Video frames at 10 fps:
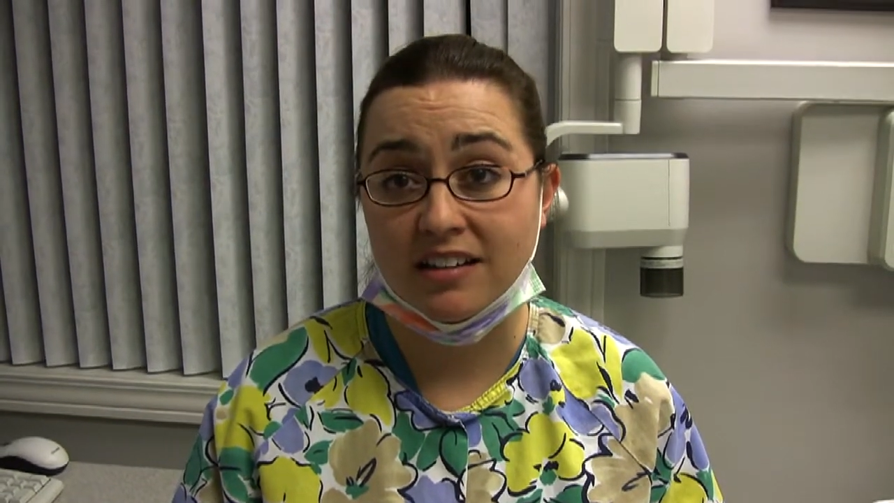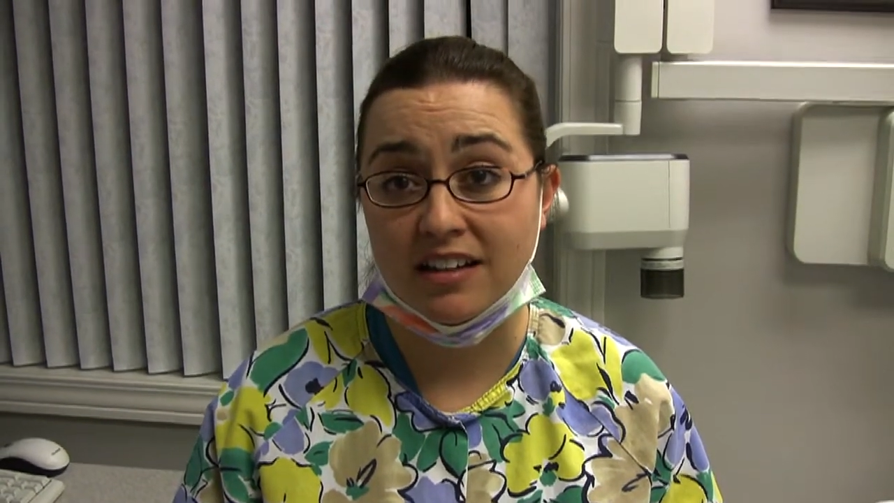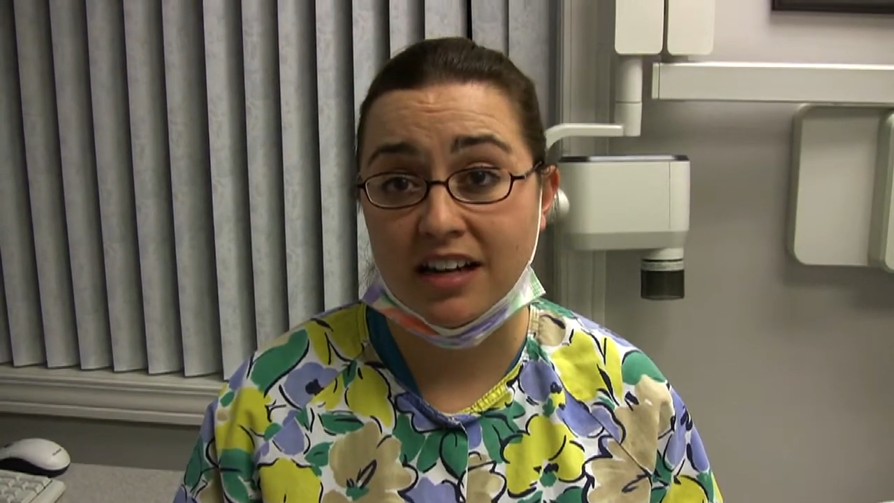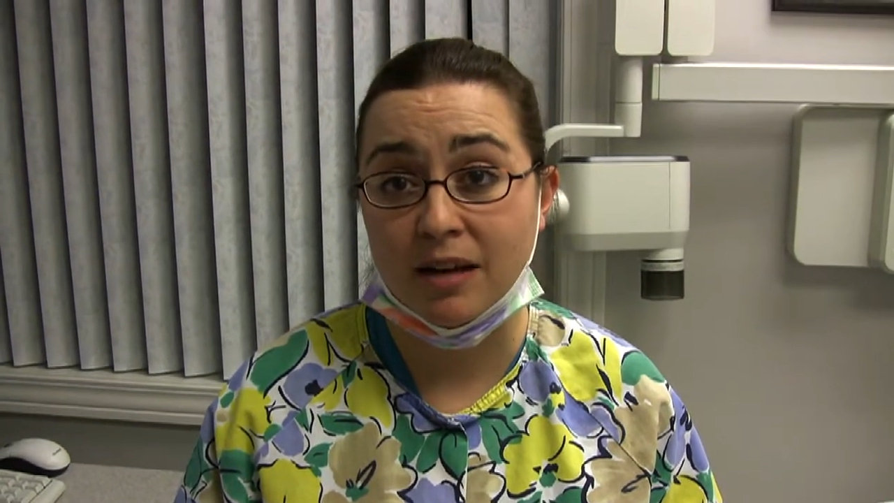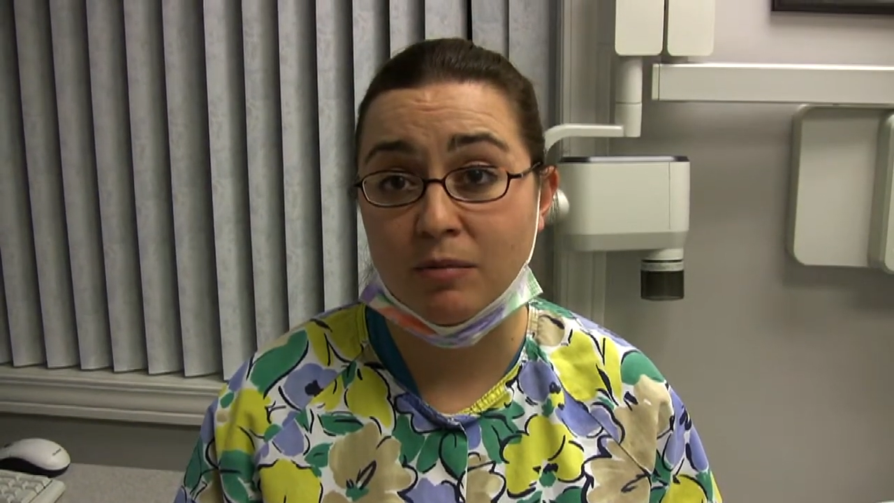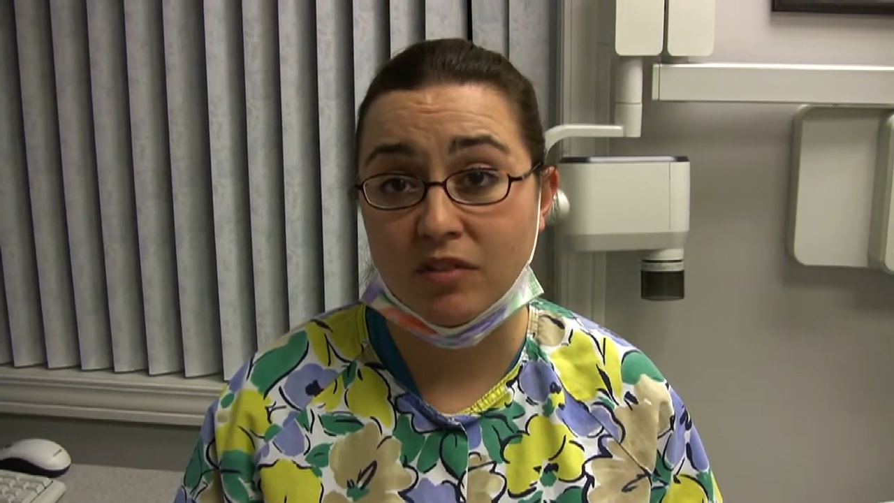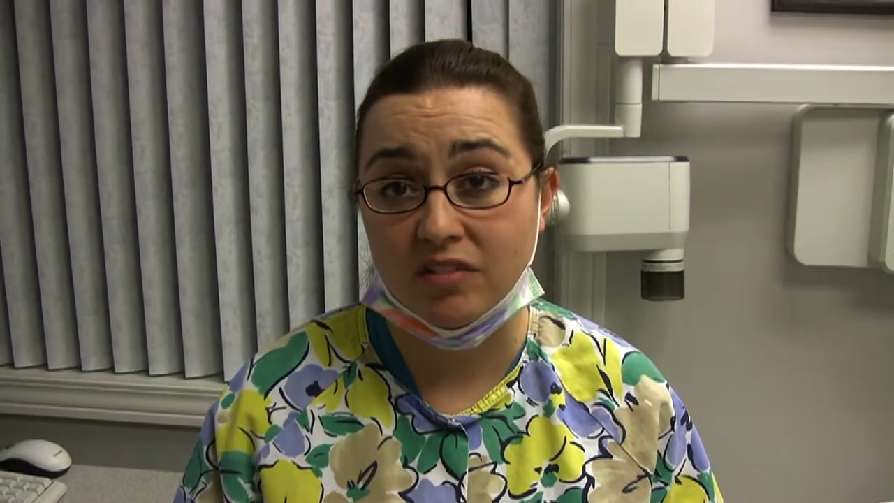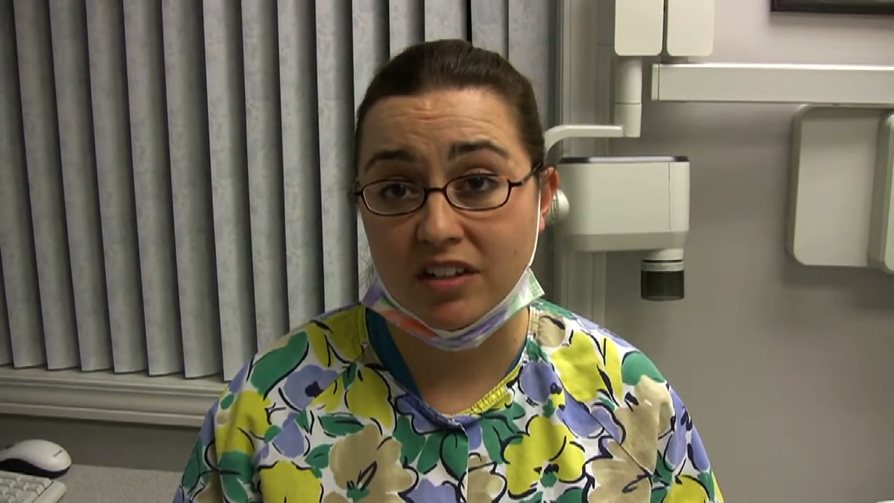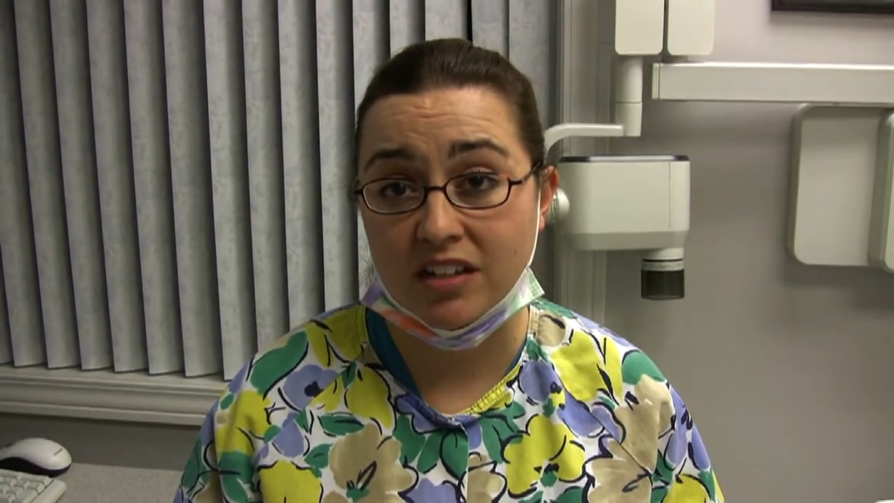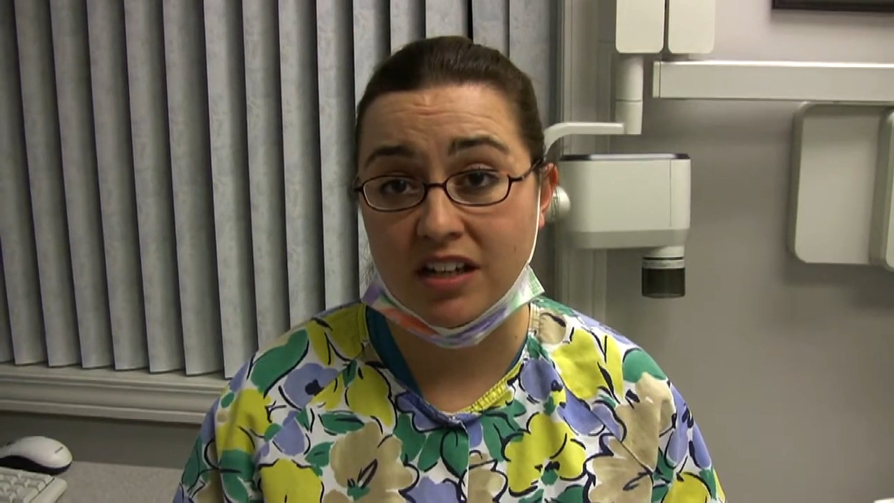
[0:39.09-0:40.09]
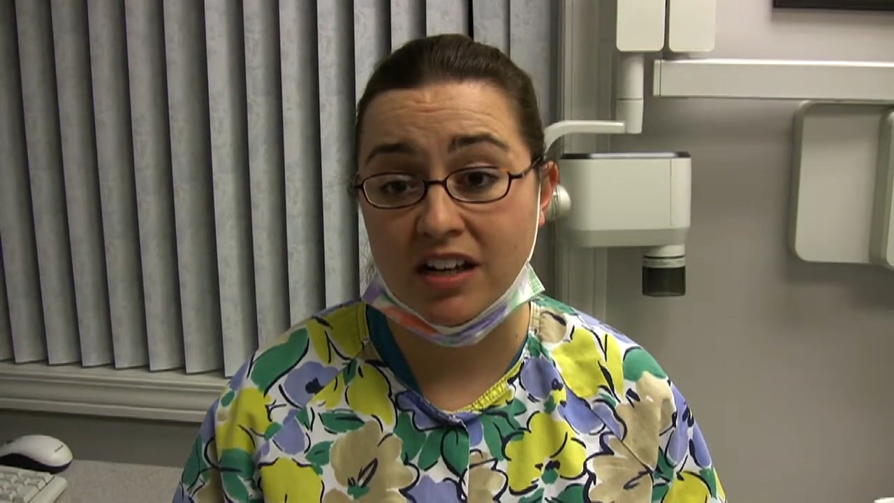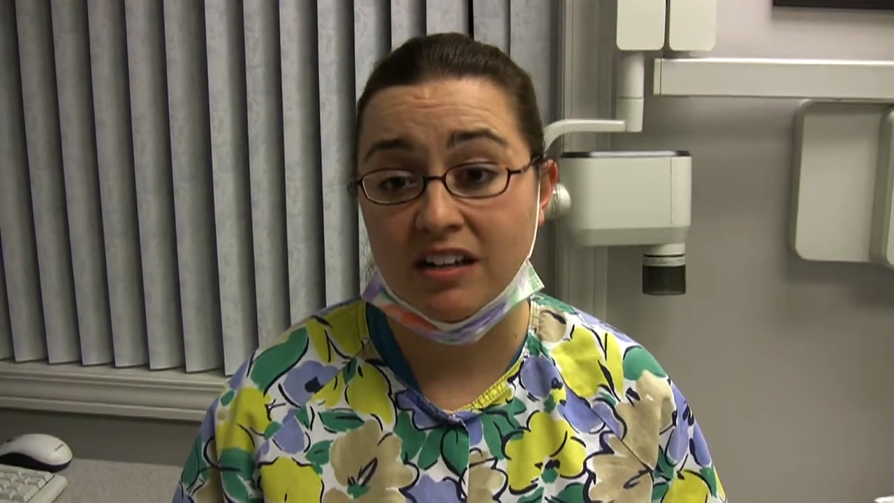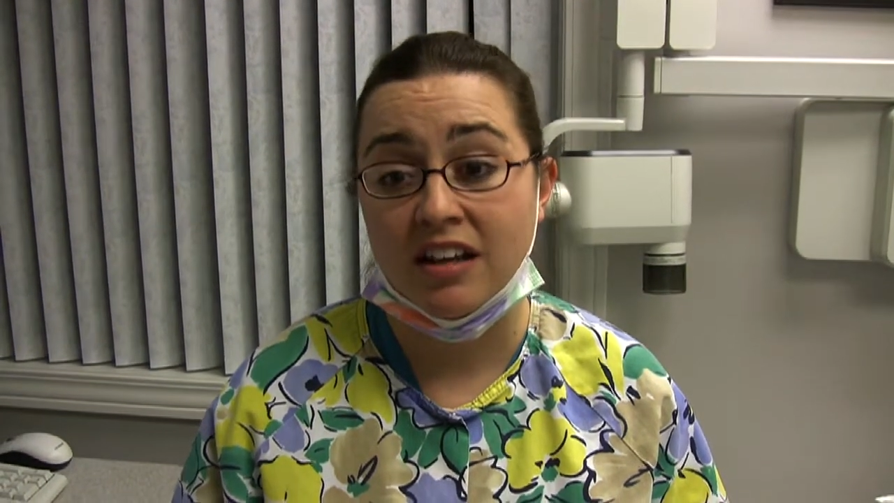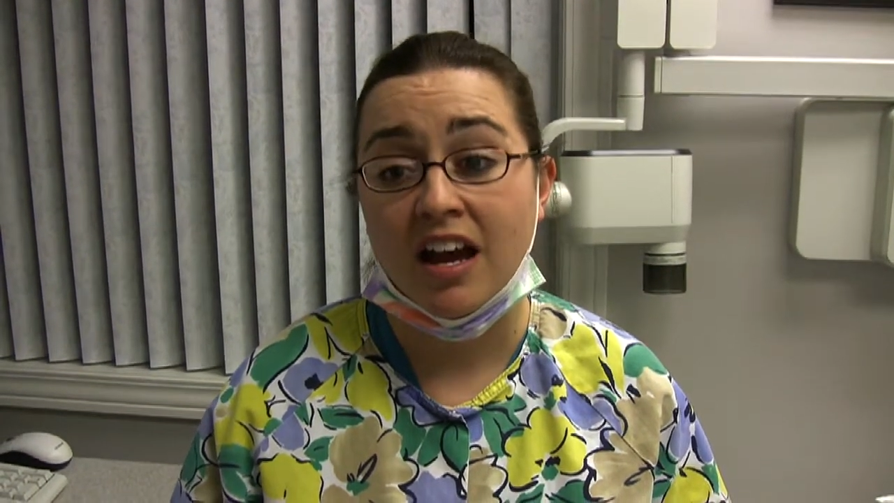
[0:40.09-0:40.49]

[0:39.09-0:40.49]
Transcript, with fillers: the enamel of the teeth,